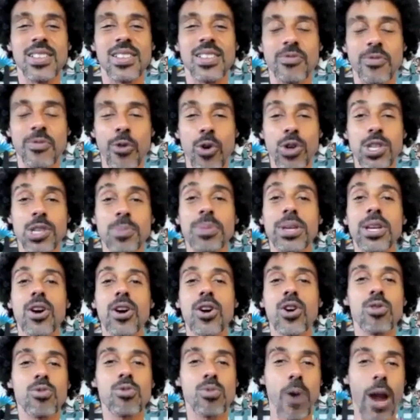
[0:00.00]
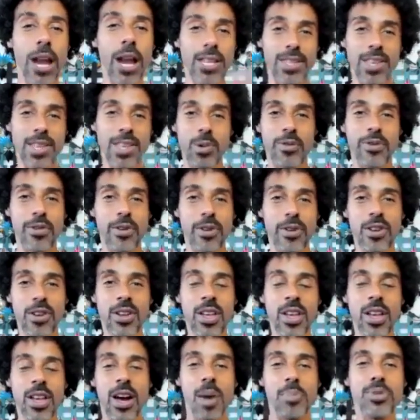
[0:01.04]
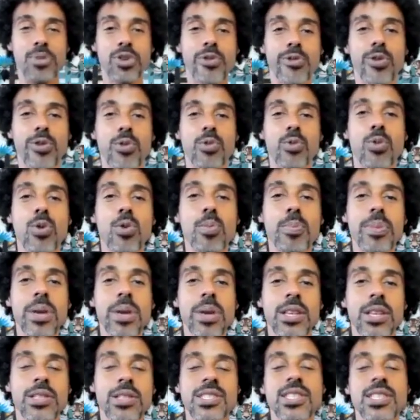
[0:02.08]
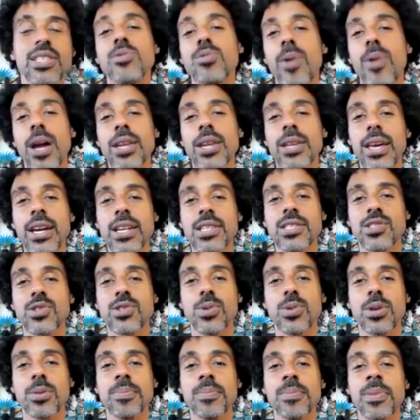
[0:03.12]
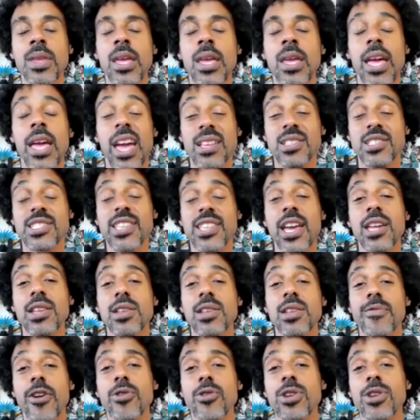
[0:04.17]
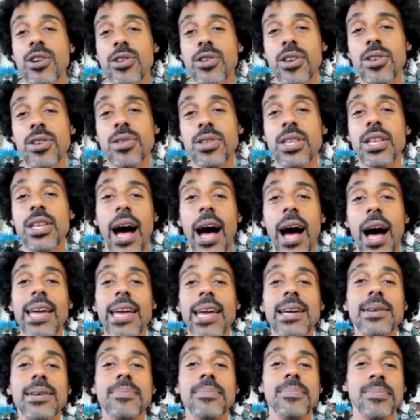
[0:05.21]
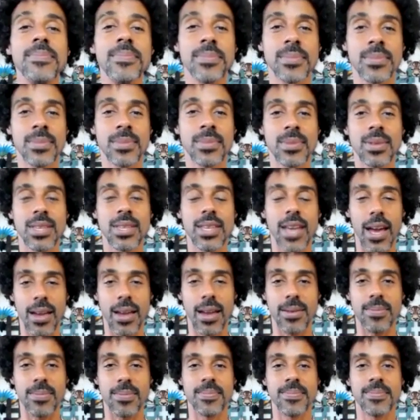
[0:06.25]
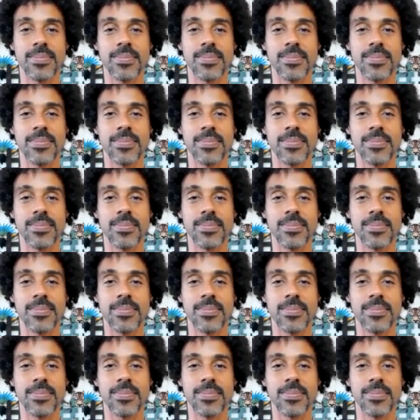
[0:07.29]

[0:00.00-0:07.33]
for it to be heard right there with a beautiful womb being sitting right next to him and saying it very clearly that I am game.